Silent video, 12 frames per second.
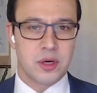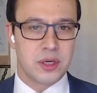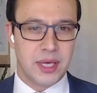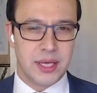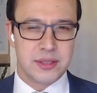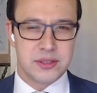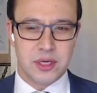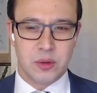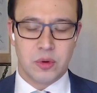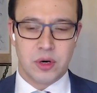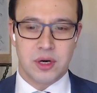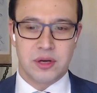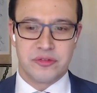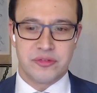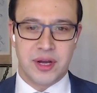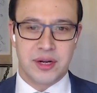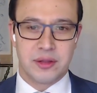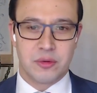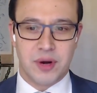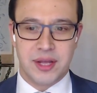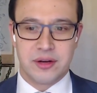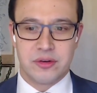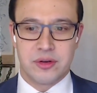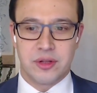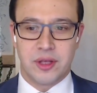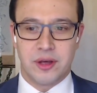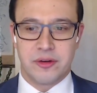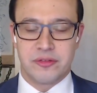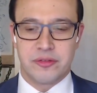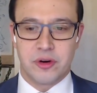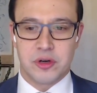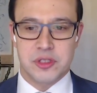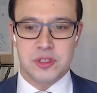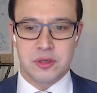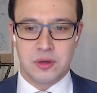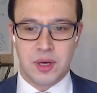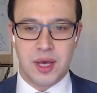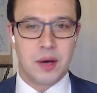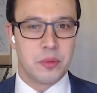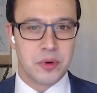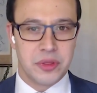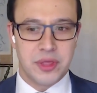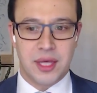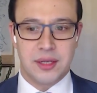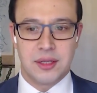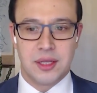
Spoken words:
and editing work and finding the right folks to help with that.